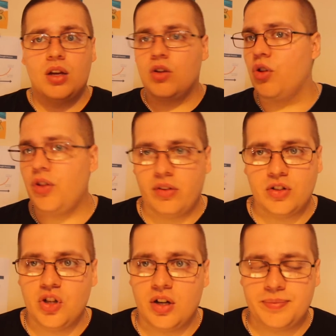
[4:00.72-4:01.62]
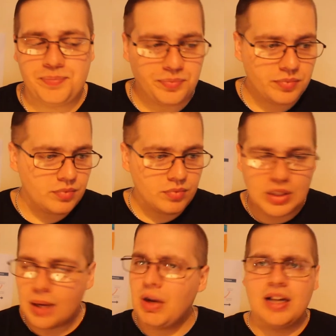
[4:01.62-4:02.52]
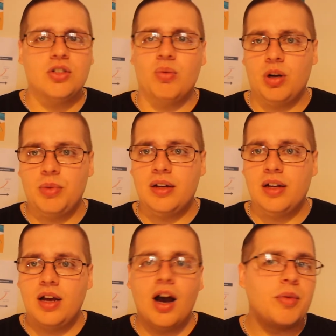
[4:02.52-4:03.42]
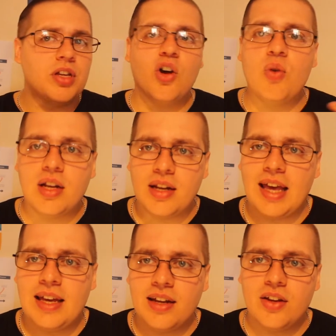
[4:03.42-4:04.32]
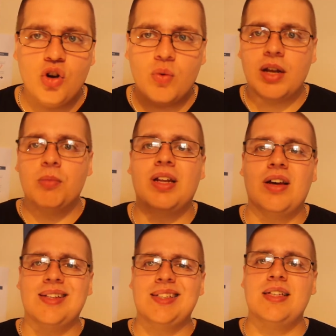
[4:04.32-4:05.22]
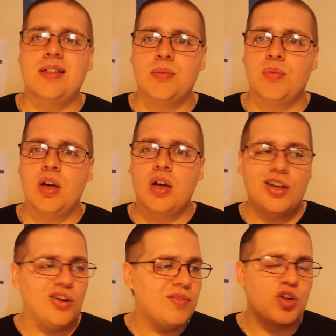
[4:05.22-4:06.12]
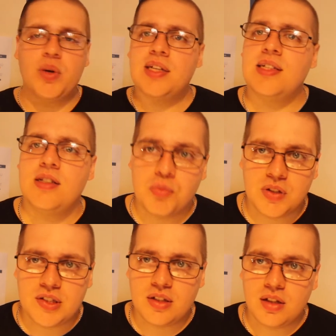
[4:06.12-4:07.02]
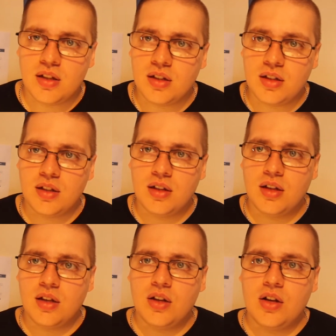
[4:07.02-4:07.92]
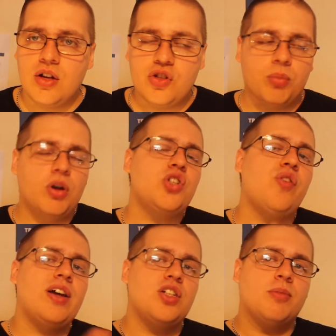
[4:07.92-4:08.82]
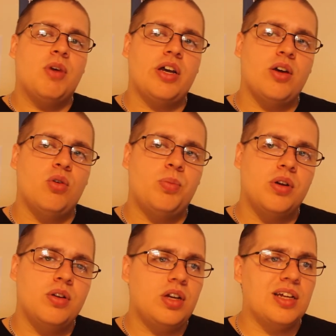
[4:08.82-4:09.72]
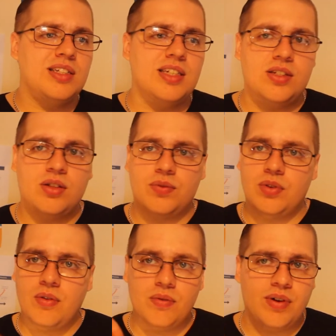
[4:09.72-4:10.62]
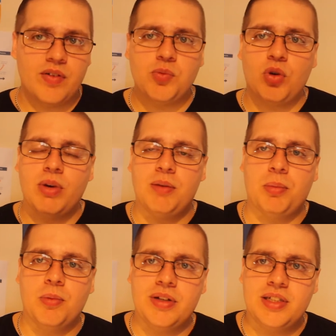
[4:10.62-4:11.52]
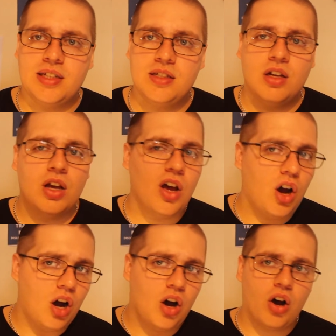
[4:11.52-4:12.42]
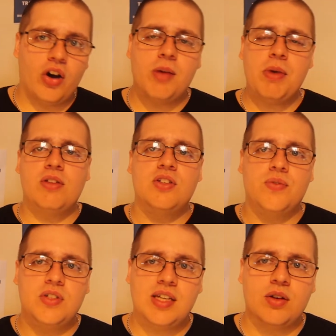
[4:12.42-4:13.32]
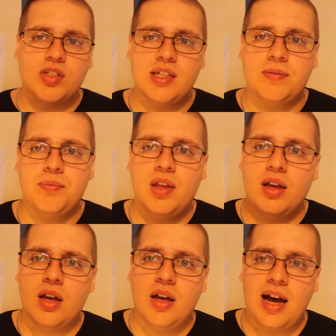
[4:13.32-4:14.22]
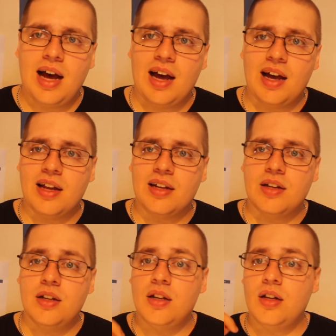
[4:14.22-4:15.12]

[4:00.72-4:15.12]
nothing on the chart, but that's not what I mean. I mean, you're going in naked, you're going in without a system, you don't even know what your system is. So my strategy in the market open consists of a very small amount of probabilities, a high amount of skill set, and